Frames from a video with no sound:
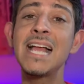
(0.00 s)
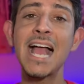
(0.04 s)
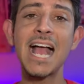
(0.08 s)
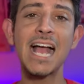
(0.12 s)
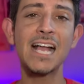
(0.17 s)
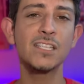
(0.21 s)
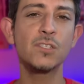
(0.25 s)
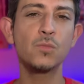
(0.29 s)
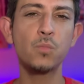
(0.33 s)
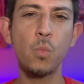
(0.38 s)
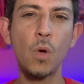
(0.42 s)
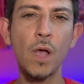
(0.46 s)

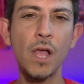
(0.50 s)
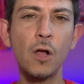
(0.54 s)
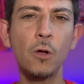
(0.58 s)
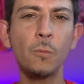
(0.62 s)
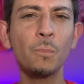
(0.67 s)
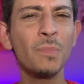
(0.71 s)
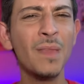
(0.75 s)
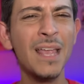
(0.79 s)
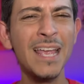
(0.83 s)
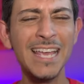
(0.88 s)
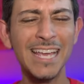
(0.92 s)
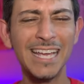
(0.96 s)
as
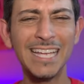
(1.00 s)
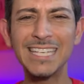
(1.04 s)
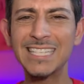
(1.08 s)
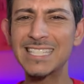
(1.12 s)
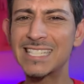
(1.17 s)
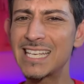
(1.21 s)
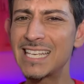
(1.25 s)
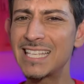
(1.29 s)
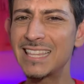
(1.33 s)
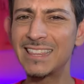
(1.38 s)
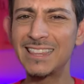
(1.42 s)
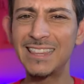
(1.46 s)
well.
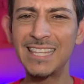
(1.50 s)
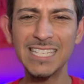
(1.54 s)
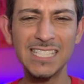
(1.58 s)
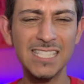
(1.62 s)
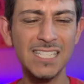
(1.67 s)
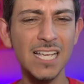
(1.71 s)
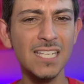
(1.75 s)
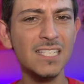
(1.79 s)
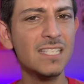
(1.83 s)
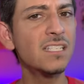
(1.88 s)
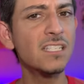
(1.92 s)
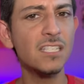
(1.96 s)
Is this
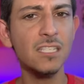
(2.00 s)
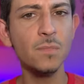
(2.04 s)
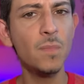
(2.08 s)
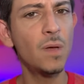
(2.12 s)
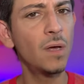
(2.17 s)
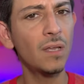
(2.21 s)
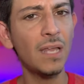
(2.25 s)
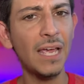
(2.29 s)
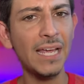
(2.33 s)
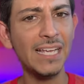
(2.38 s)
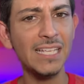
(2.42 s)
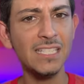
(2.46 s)
doesn't
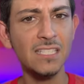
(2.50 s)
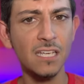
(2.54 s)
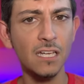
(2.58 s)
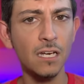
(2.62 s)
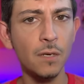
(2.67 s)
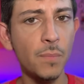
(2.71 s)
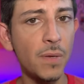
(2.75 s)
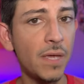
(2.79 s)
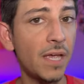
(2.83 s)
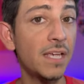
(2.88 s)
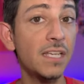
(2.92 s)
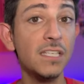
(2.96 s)
smell like it's gonna
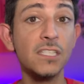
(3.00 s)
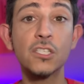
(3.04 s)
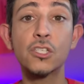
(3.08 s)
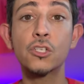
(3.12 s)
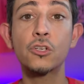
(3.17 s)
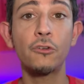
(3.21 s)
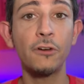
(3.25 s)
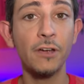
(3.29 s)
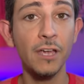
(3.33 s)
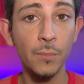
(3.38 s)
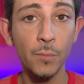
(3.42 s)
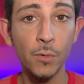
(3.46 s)
be a
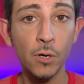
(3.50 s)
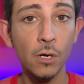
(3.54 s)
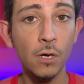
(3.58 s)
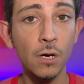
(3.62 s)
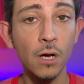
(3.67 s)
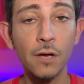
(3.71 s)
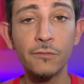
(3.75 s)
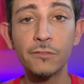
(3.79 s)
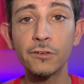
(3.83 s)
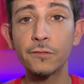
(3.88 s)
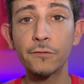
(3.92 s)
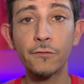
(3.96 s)
screamer
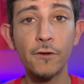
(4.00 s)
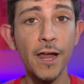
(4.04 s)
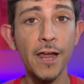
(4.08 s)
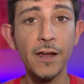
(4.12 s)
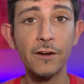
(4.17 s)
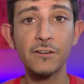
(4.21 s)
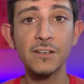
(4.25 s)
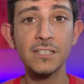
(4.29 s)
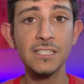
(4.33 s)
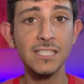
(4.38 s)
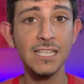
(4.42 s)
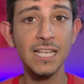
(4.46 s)
of a
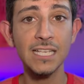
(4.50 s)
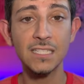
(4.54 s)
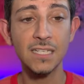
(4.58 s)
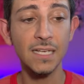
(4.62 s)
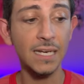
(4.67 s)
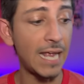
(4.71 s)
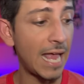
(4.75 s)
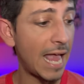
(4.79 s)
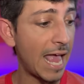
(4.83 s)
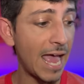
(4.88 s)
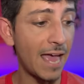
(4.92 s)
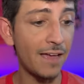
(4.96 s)
fragrance that's
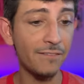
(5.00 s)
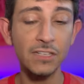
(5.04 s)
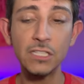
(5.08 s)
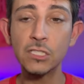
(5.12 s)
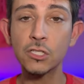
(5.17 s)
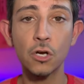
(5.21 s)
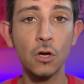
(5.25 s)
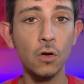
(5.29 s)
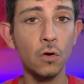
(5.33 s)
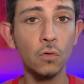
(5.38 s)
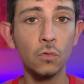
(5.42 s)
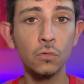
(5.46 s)
gonna have
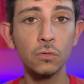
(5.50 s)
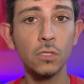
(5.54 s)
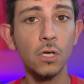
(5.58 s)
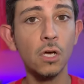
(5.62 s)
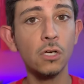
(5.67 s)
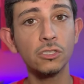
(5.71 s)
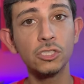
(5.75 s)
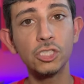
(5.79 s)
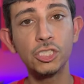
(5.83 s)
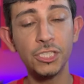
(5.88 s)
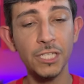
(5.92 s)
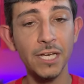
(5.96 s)
eternal
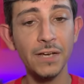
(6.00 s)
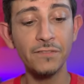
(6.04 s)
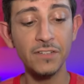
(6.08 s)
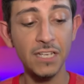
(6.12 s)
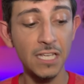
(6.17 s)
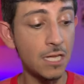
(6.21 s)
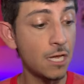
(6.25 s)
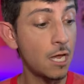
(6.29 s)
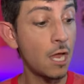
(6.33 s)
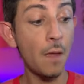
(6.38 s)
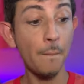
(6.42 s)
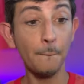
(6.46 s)

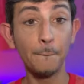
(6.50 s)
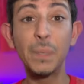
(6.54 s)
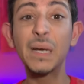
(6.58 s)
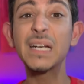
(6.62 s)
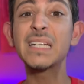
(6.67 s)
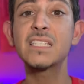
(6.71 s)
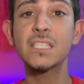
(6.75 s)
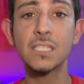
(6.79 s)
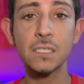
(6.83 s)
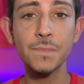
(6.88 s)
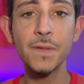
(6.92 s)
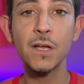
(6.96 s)
longevity, but
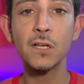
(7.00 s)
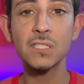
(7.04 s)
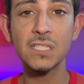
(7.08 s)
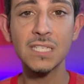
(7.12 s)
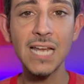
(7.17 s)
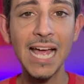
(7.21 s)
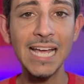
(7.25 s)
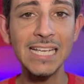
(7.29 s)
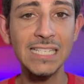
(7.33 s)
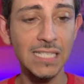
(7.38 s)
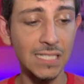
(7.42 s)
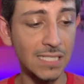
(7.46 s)
it smells
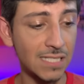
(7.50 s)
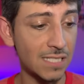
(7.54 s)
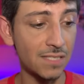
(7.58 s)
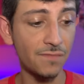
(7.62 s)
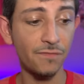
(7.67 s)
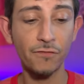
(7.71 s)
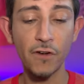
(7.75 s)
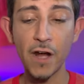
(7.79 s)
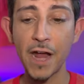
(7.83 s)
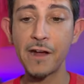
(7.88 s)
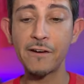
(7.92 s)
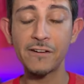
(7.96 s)
nice. It's a
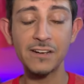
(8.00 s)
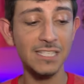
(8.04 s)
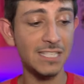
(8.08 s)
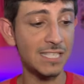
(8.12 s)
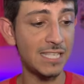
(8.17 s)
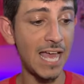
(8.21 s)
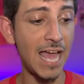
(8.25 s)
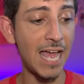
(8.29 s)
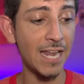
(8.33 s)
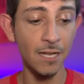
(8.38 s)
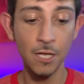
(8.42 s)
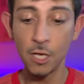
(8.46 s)
fragrance
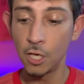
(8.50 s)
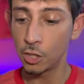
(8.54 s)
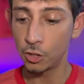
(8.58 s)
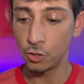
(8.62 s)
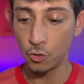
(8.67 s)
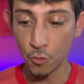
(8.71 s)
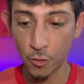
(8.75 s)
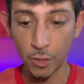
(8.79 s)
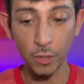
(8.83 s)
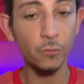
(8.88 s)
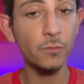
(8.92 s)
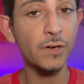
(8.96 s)
that
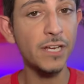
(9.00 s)
you can